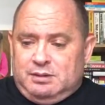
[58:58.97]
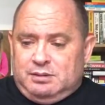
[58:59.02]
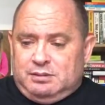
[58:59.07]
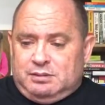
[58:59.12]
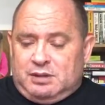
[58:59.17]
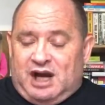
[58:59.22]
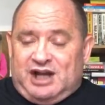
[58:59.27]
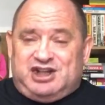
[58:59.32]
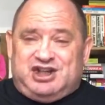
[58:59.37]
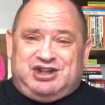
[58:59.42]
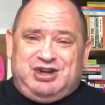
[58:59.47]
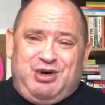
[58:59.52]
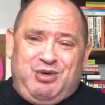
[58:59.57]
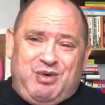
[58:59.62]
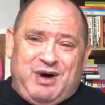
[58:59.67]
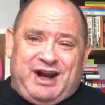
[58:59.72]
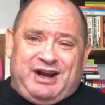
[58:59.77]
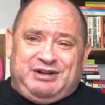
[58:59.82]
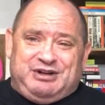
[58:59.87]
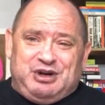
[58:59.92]
I still
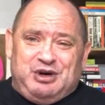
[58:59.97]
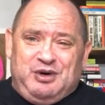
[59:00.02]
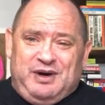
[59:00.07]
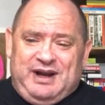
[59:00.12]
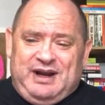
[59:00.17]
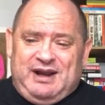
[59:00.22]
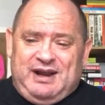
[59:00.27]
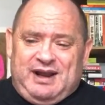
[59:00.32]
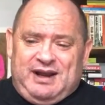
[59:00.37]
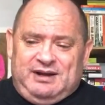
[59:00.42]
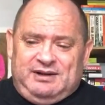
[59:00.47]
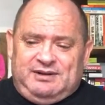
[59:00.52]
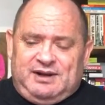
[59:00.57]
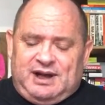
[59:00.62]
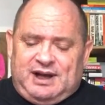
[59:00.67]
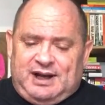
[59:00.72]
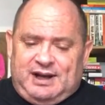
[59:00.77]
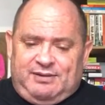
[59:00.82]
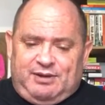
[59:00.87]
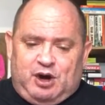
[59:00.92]
want to do it. And
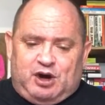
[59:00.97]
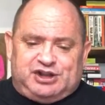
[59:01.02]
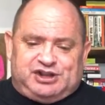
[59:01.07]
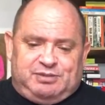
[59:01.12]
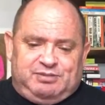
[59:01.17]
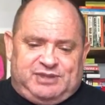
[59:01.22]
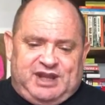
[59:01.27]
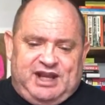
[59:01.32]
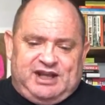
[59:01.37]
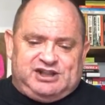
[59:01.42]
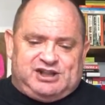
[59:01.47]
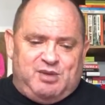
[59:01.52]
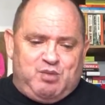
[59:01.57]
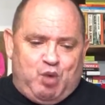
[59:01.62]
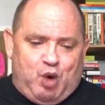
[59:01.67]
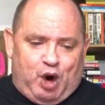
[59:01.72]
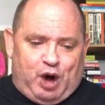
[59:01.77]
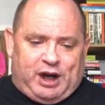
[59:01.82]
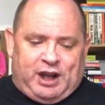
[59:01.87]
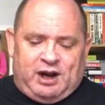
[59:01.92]
there are some things I'm
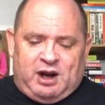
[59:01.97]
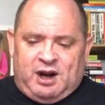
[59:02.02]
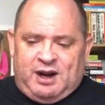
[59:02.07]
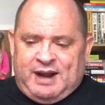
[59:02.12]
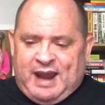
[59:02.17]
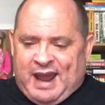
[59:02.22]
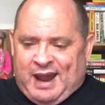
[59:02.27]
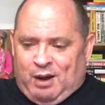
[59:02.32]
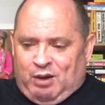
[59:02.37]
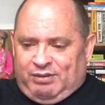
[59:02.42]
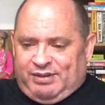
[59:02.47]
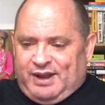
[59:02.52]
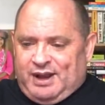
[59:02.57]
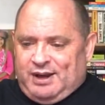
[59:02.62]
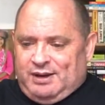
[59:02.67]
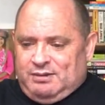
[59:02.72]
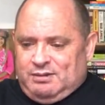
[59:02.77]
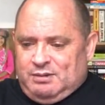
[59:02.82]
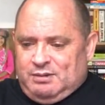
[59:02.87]
working on now that,